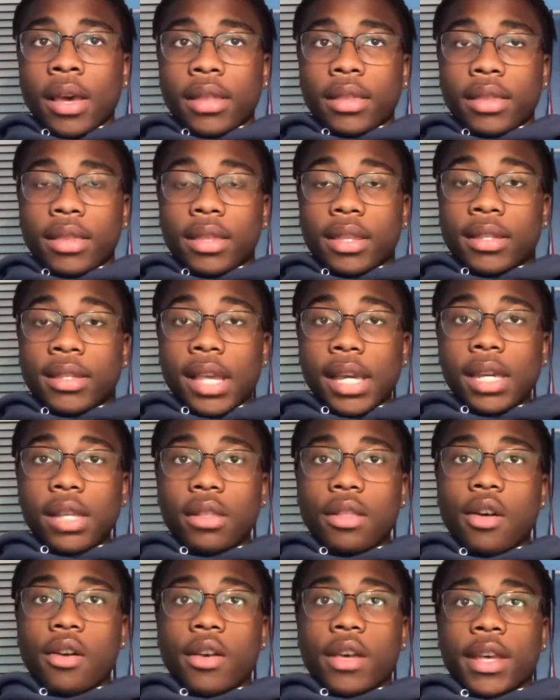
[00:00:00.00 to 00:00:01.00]
The second
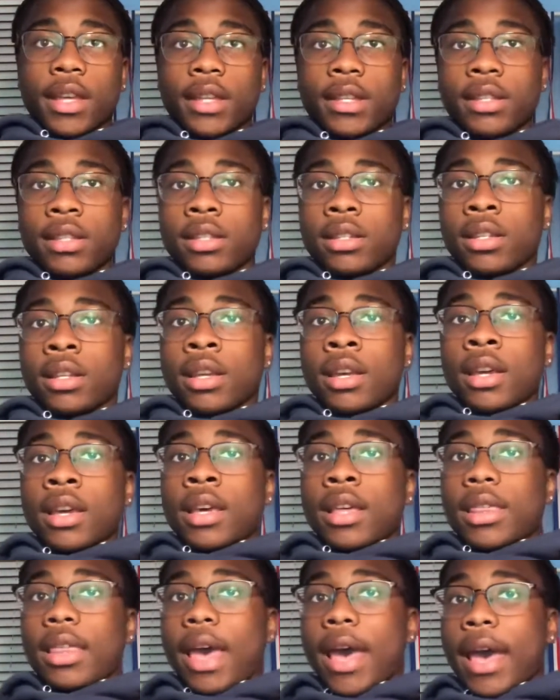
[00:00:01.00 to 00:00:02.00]
law is
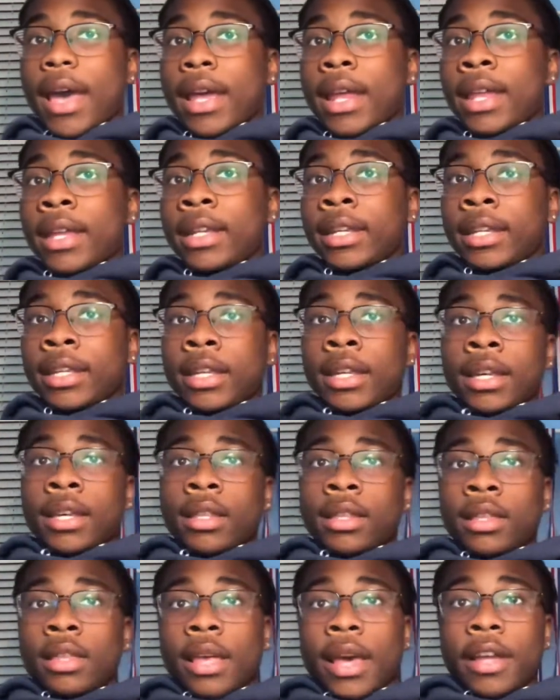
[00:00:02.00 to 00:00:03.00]
that
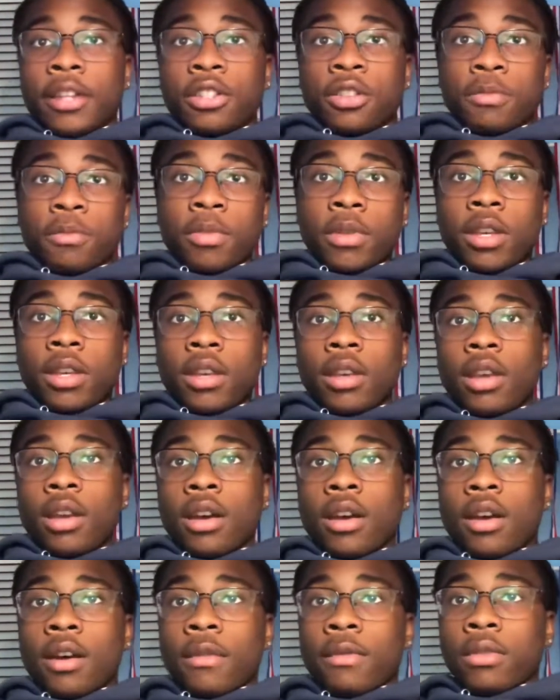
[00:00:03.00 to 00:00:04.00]
the entropy
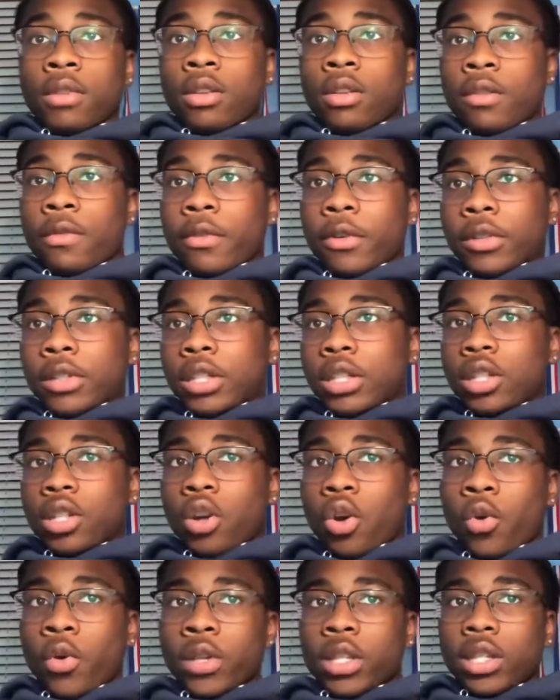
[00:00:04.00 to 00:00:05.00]
of the universe is
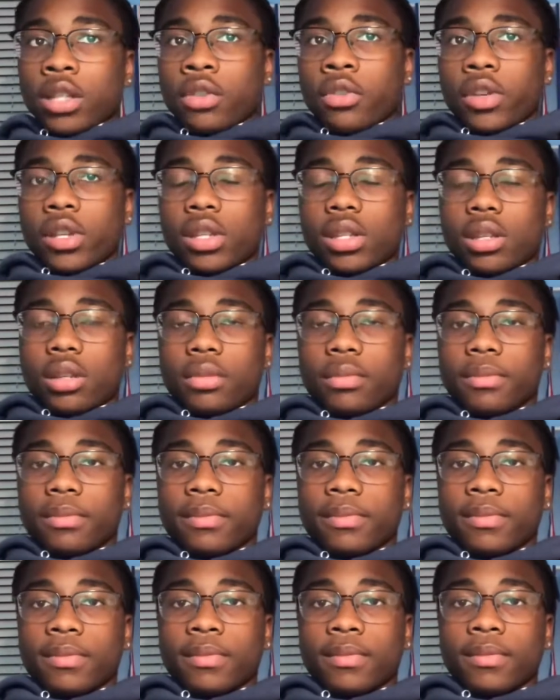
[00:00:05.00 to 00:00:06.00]
always increasing.
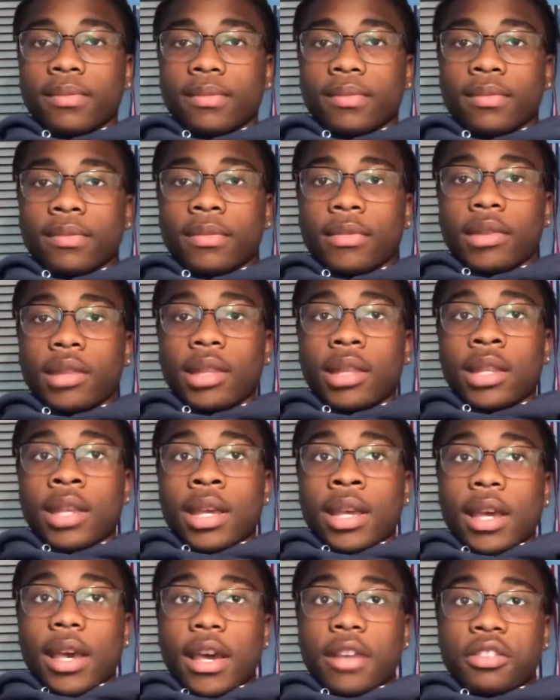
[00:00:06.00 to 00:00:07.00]

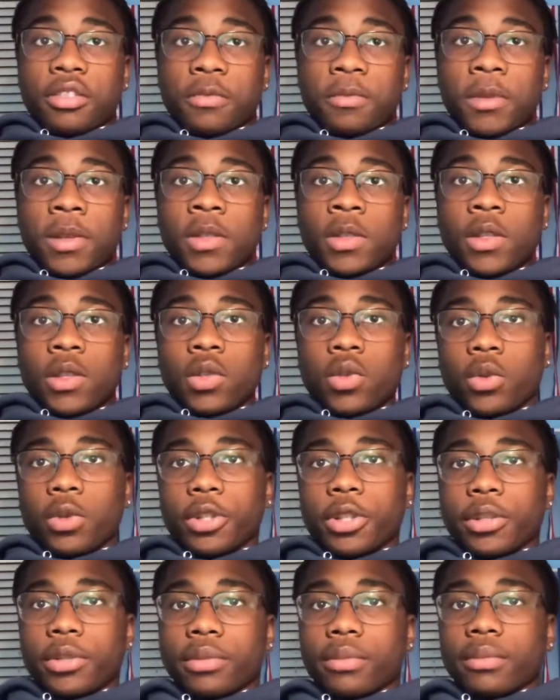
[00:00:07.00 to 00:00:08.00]
Entropy is disorder.
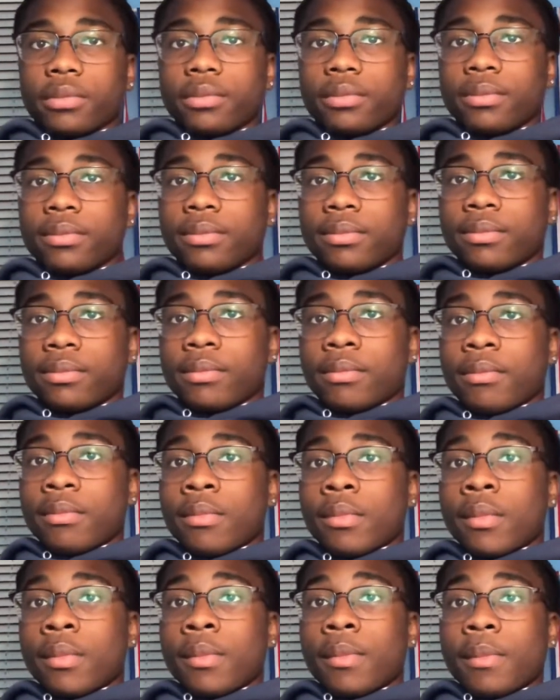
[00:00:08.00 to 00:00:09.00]

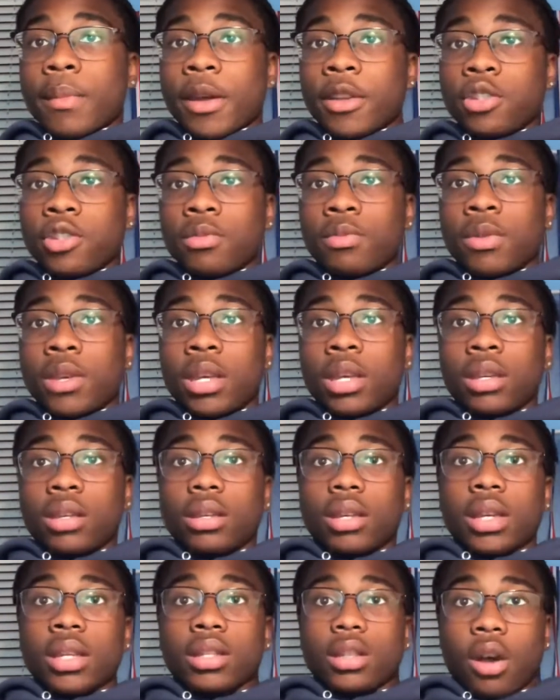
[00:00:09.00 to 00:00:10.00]
Entropy
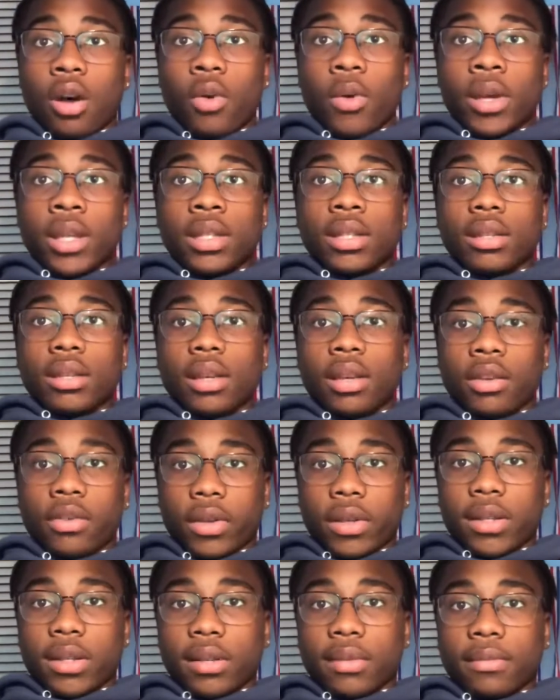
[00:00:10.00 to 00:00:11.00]
is always
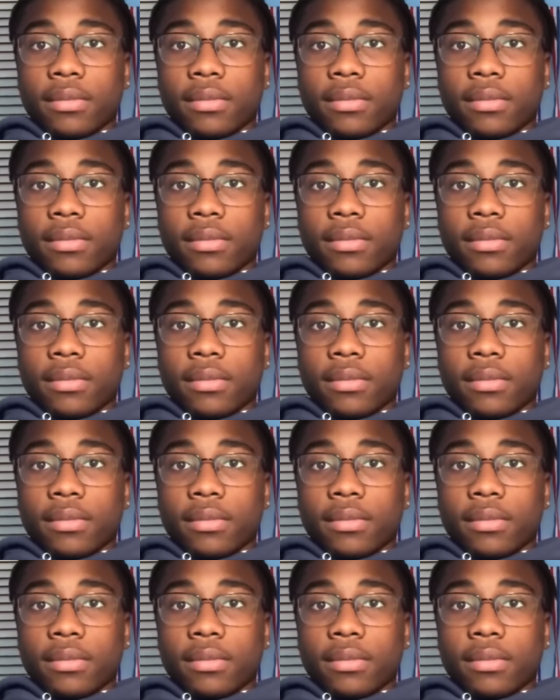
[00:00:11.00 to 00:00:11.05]
increasing.